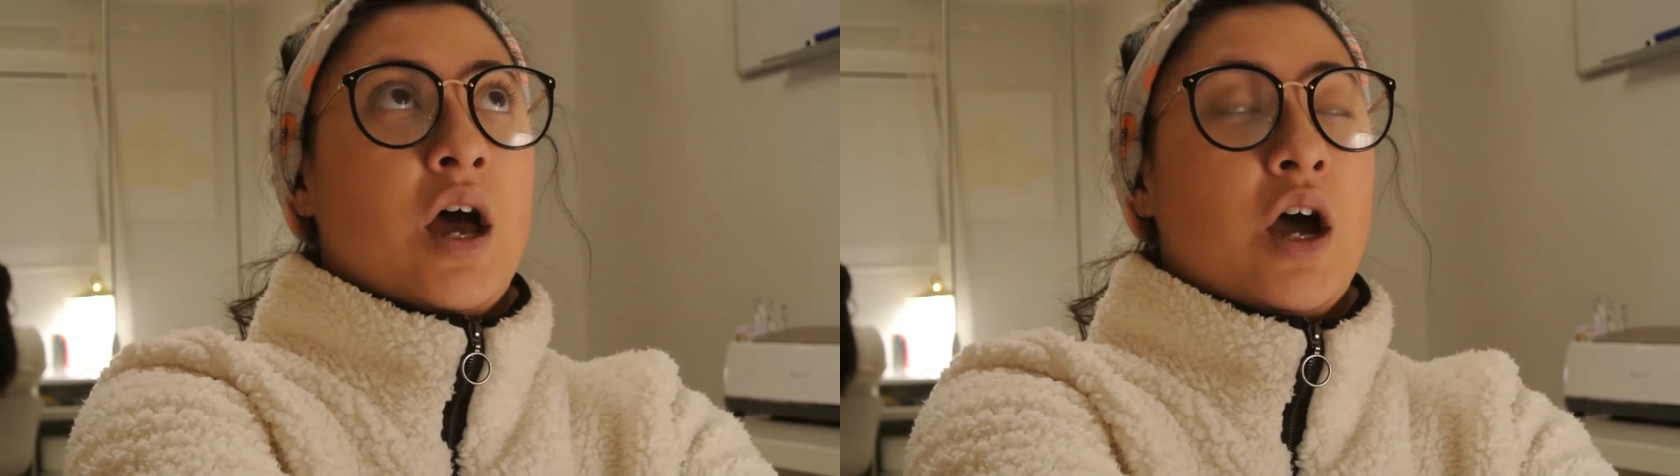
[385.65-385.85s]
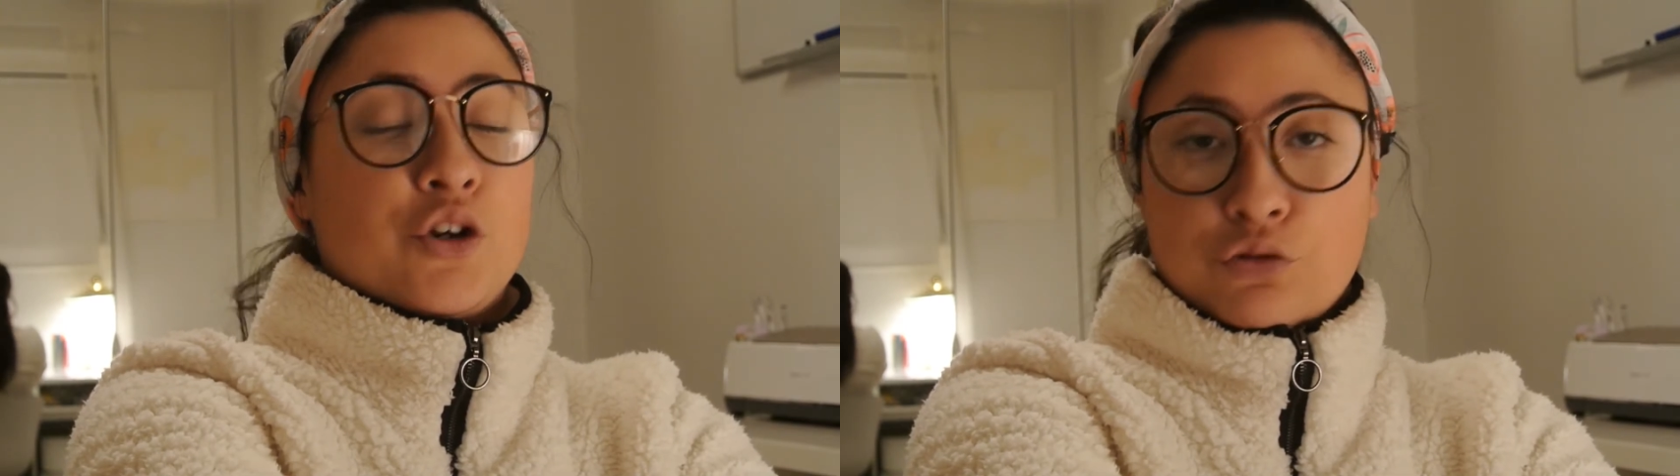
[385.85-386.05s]

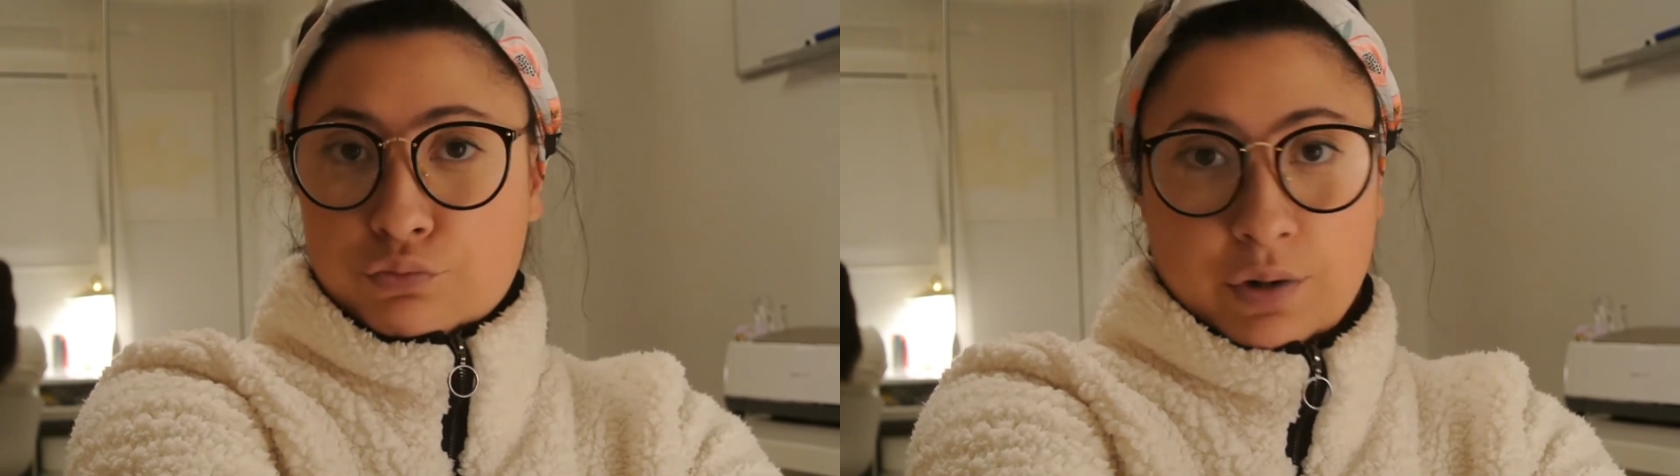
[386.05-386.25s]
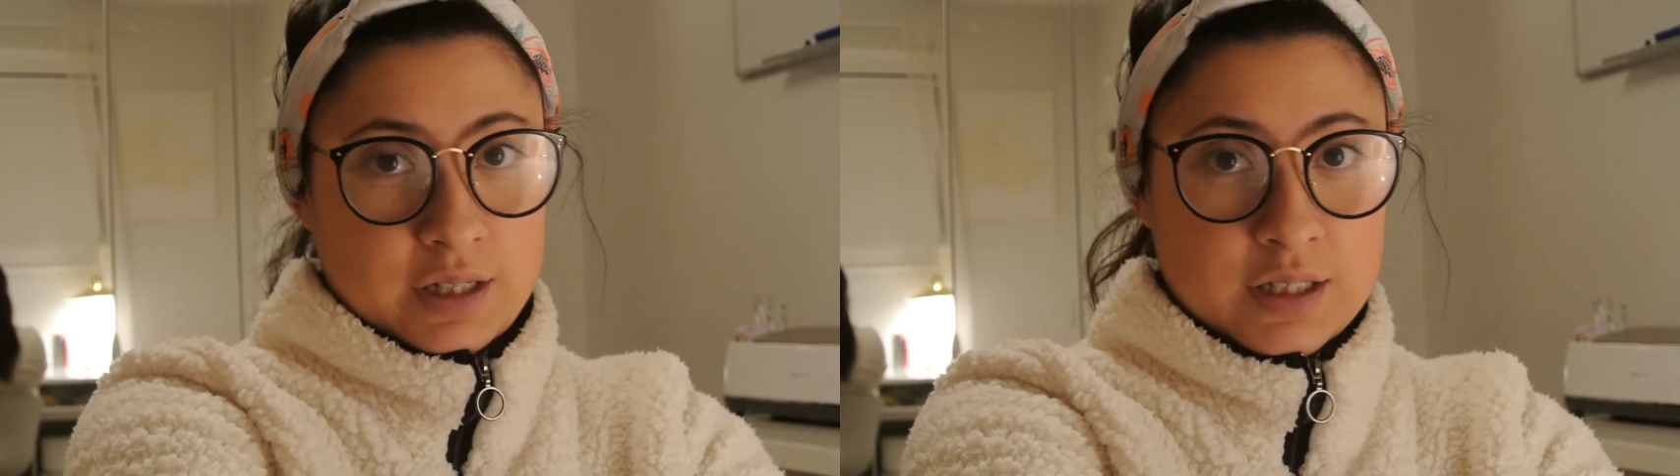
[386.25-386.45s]
a
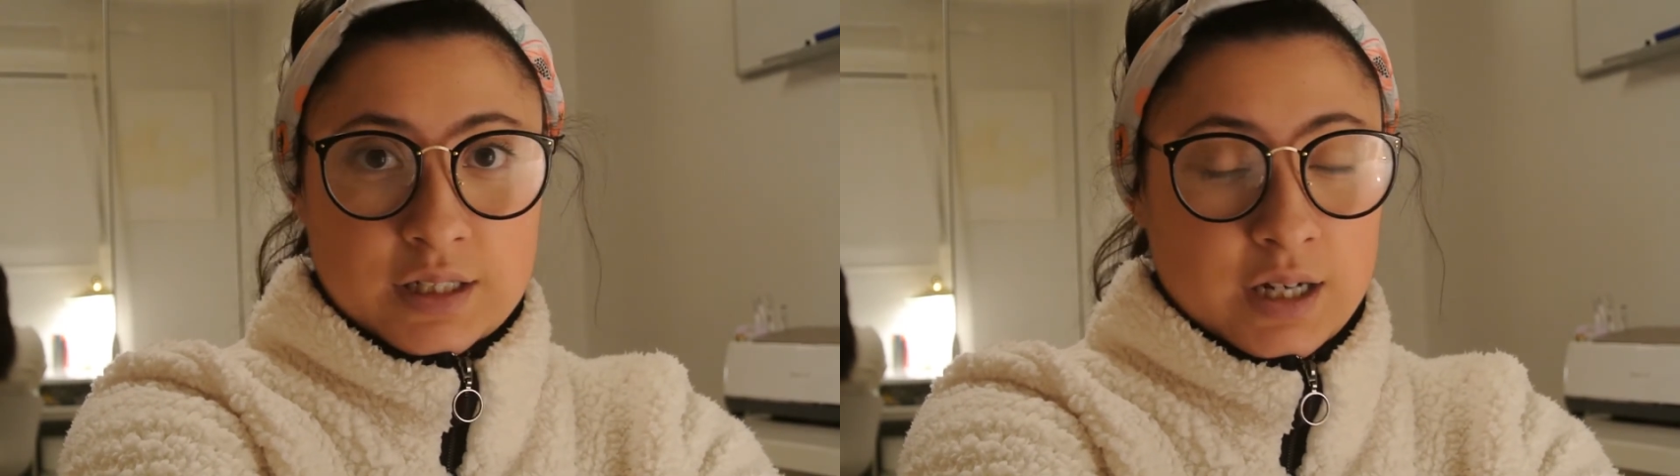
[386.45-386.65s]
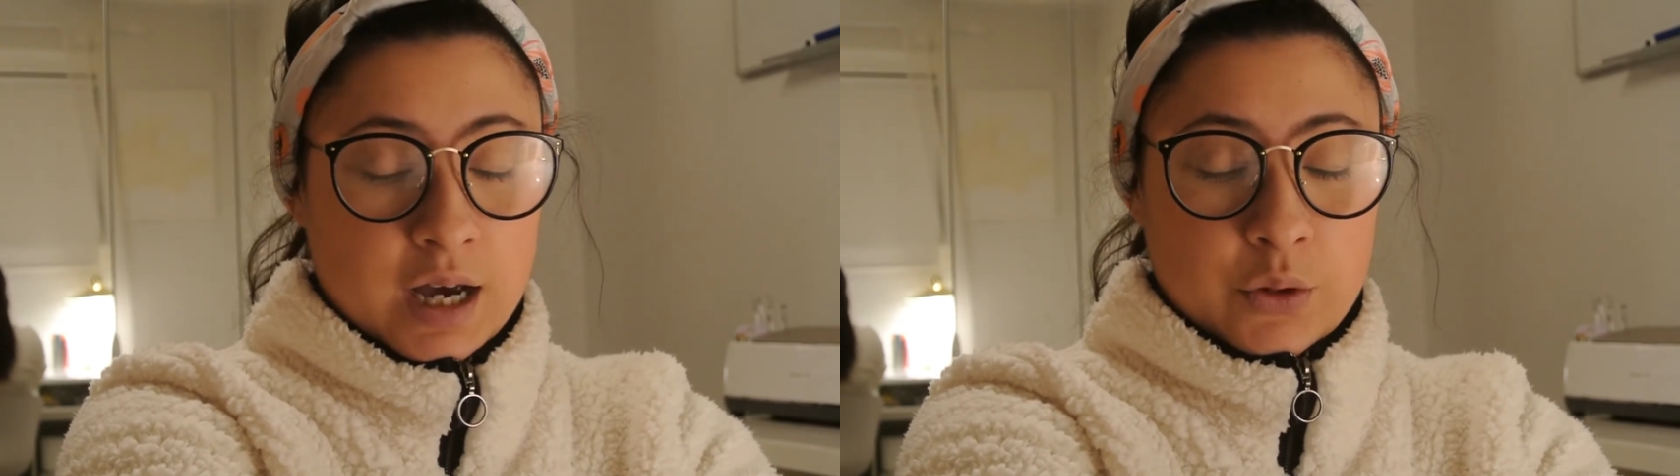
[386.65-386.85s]
crazy
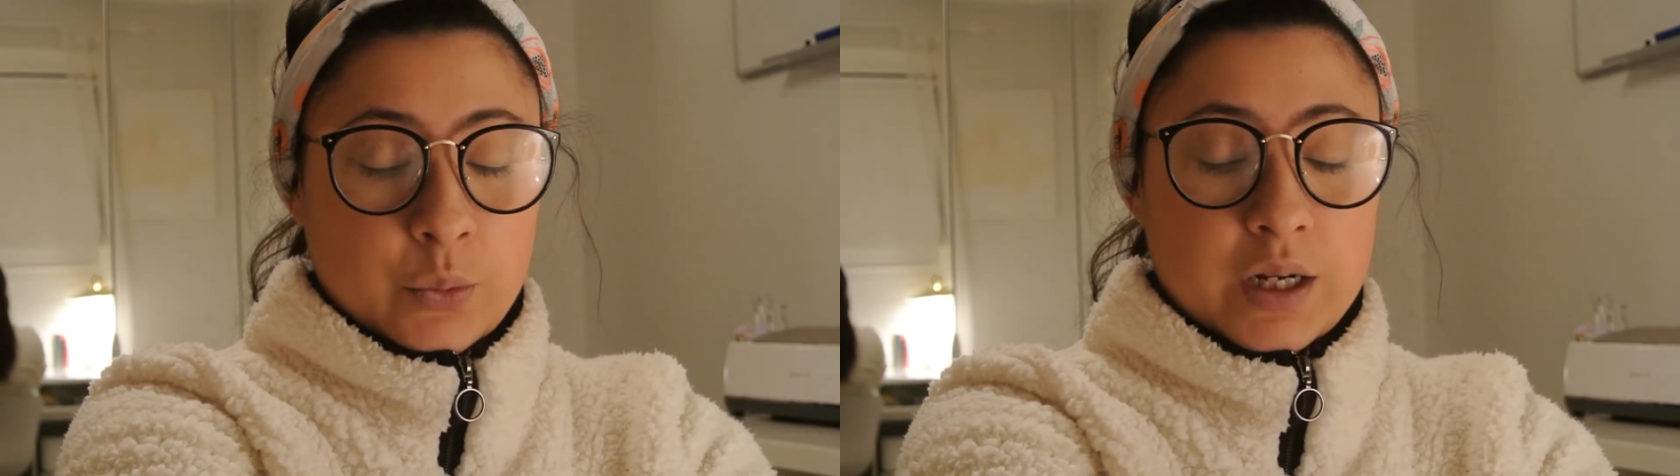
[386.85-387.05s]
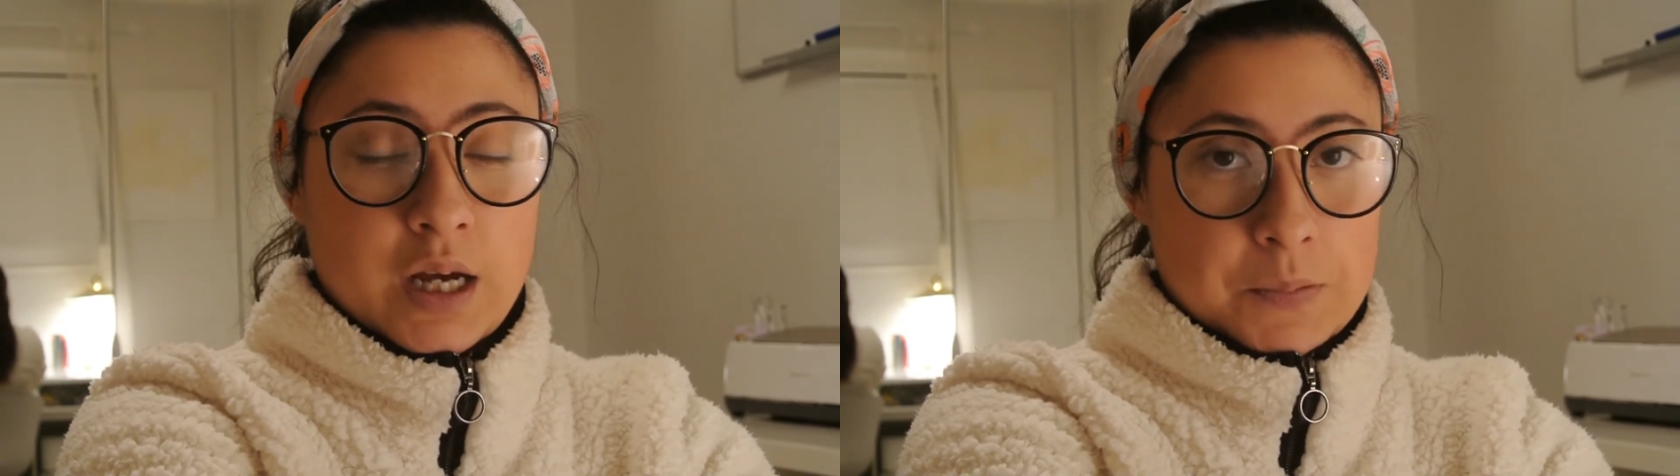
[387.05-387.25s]
ton
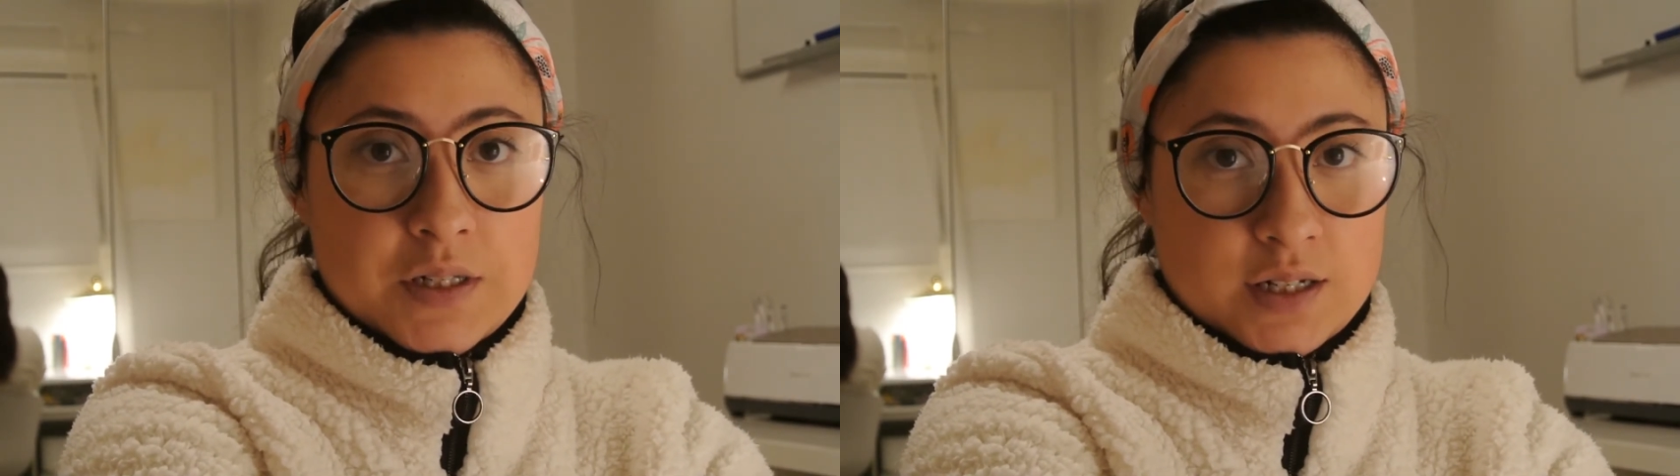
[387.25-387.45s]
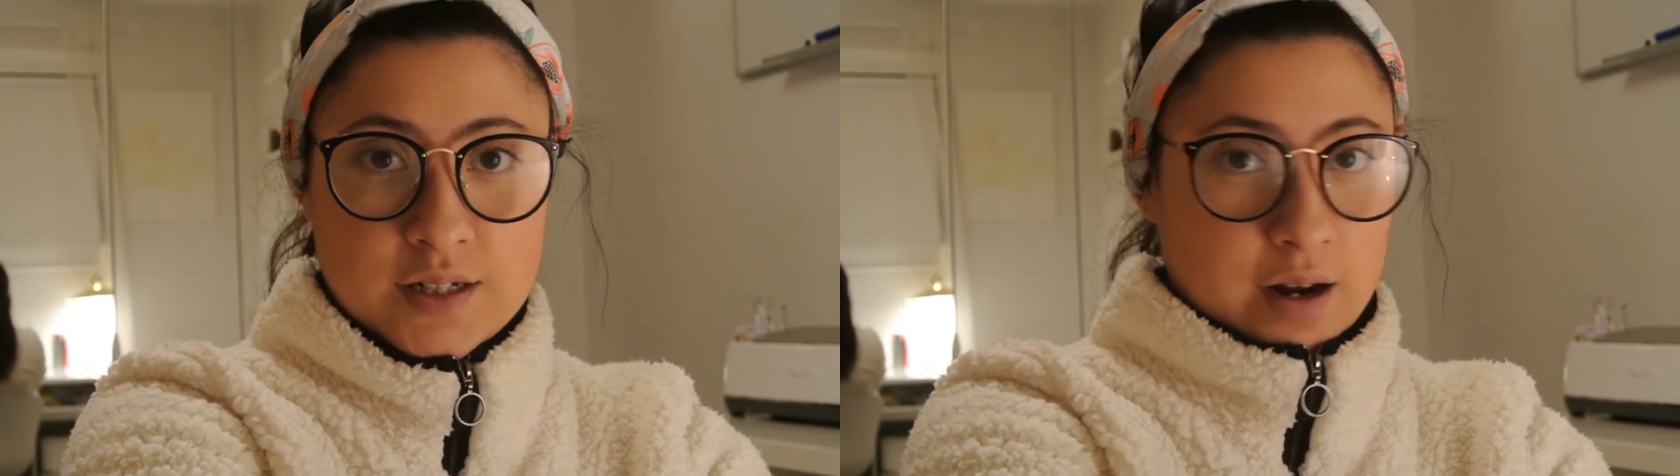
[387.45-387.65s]
when it comes
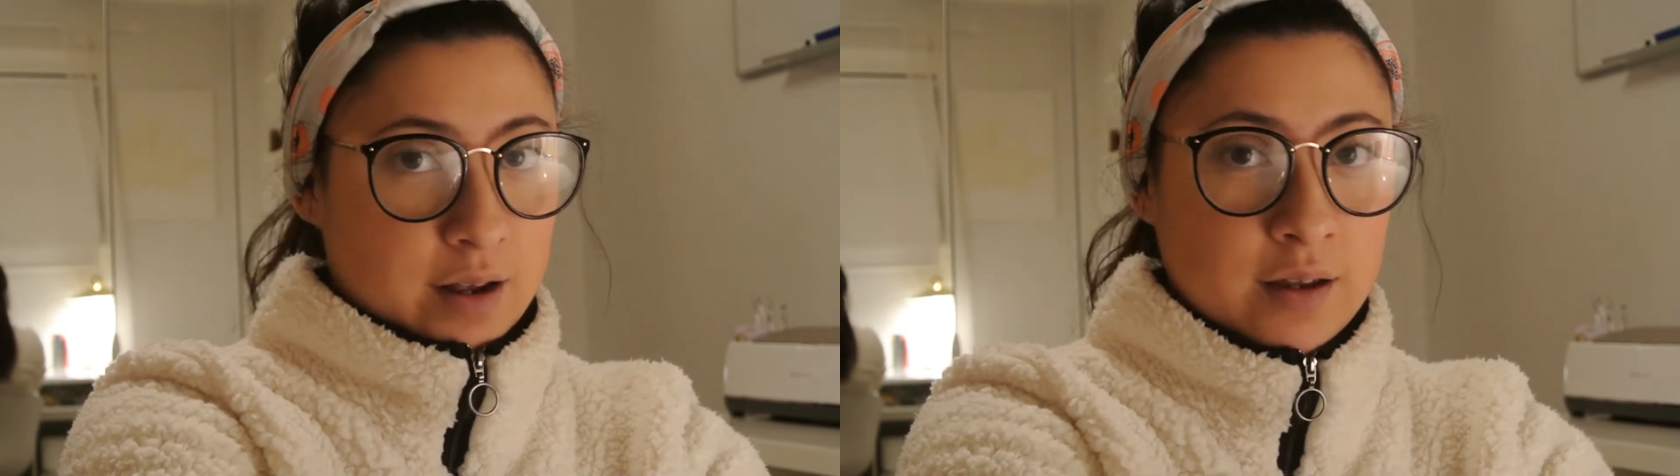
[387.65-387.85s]
to studying.